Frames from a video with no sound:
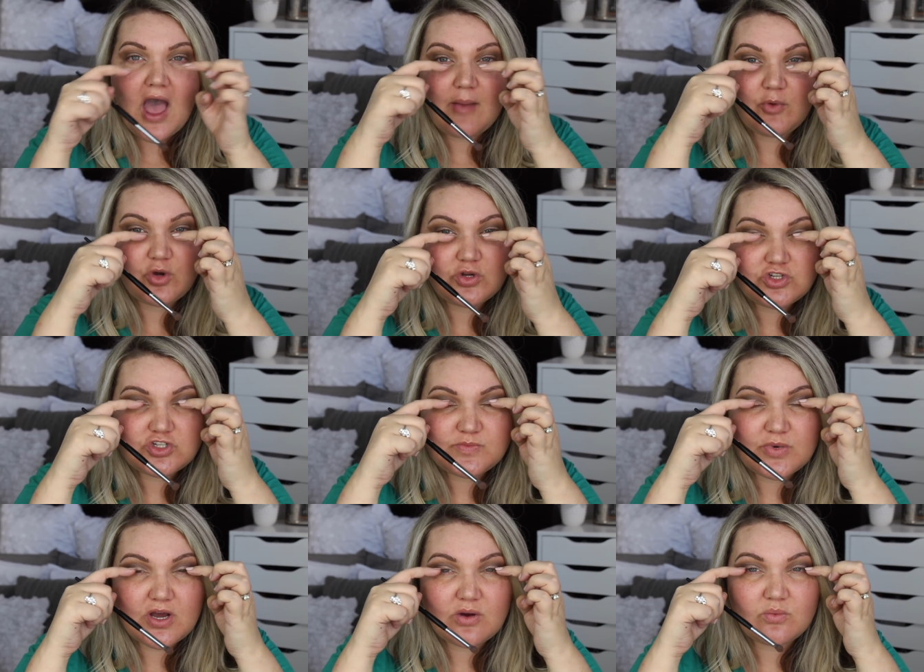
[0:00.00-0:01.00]
I'm going to
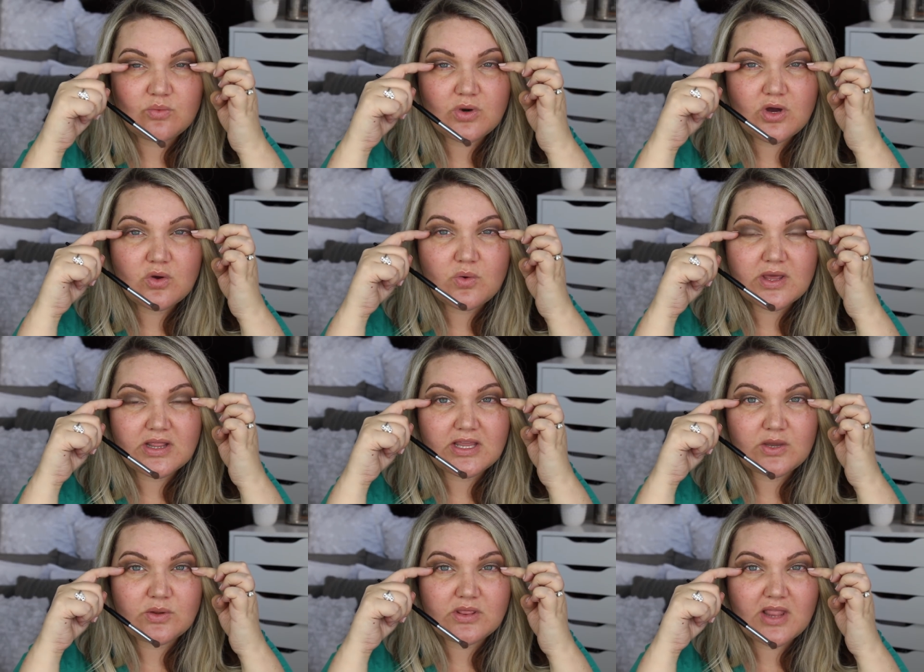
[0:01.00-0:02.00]
just put a real quick
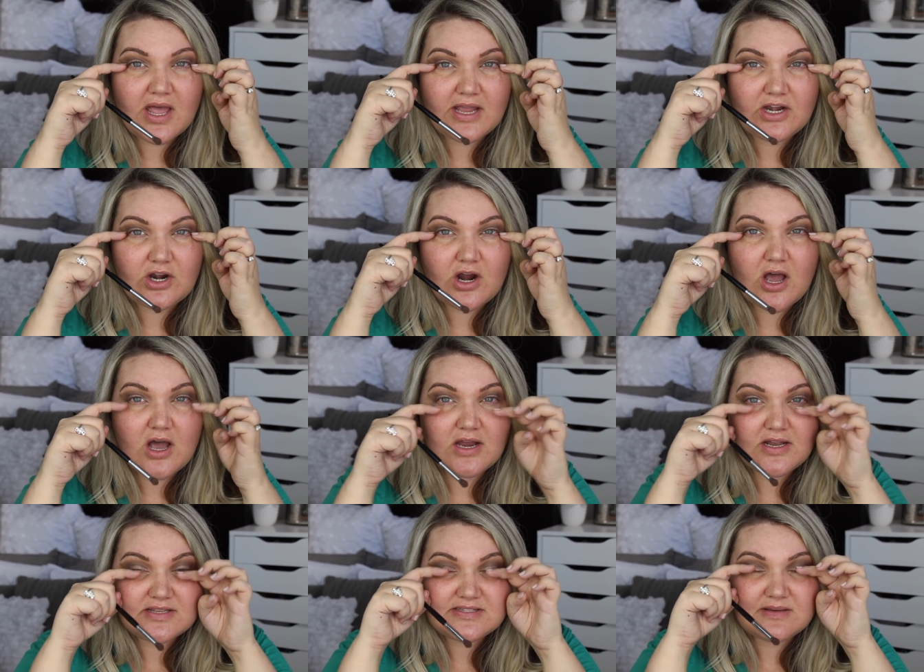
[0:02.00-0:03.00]
liquid liner
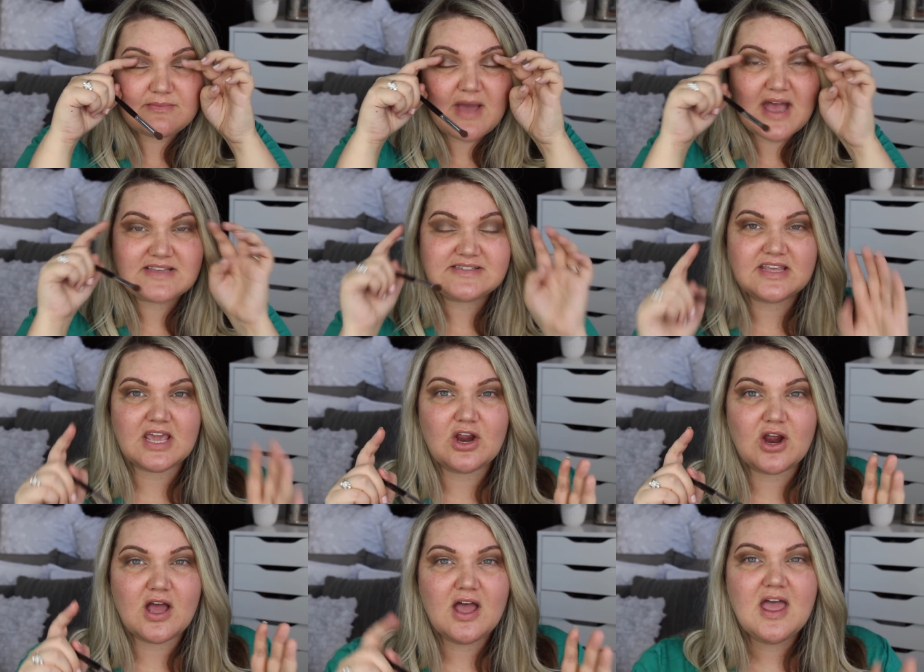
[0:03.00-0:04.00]
on, some
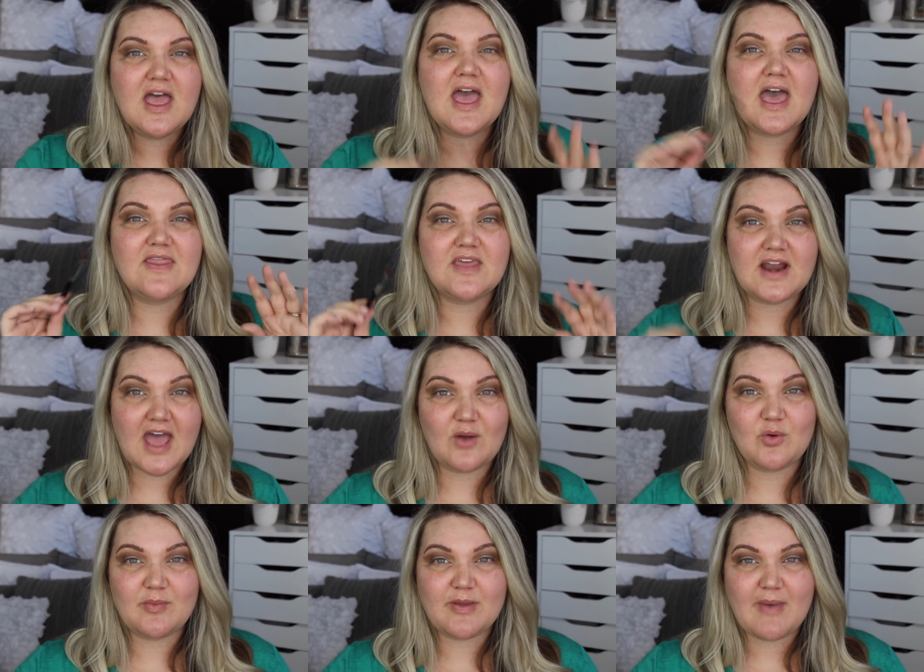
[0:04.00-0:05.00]
mascara, and then
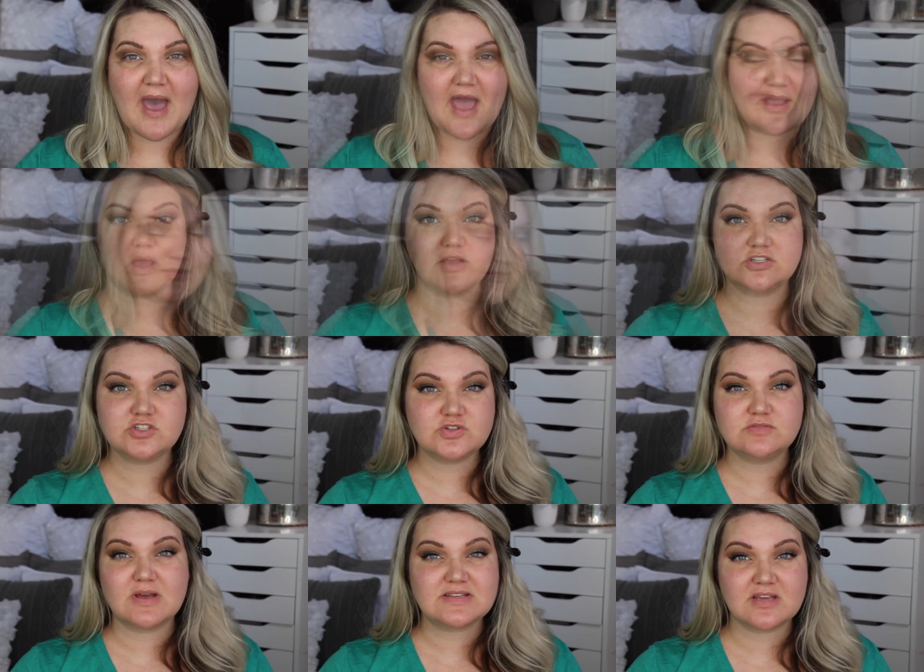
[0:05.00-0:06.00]
I will be back. I just
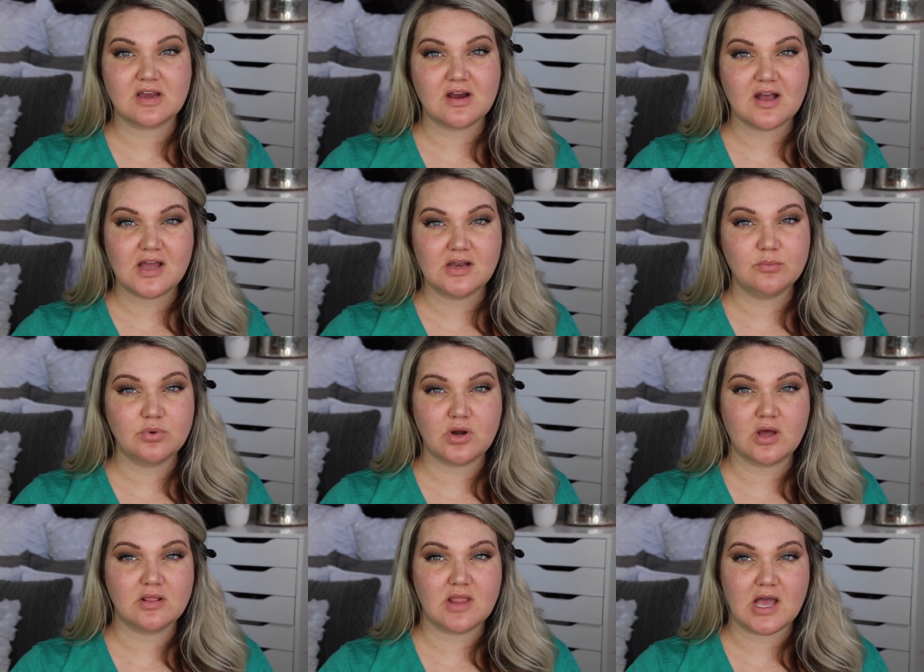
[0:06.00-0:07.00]
used mascara, I didn't put
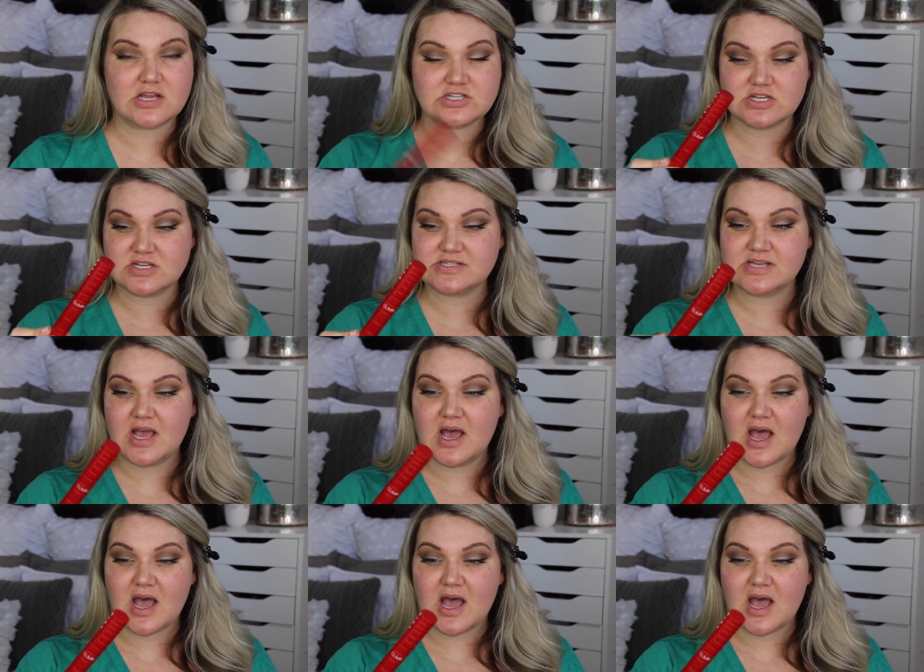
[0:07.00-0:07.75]
on lashes.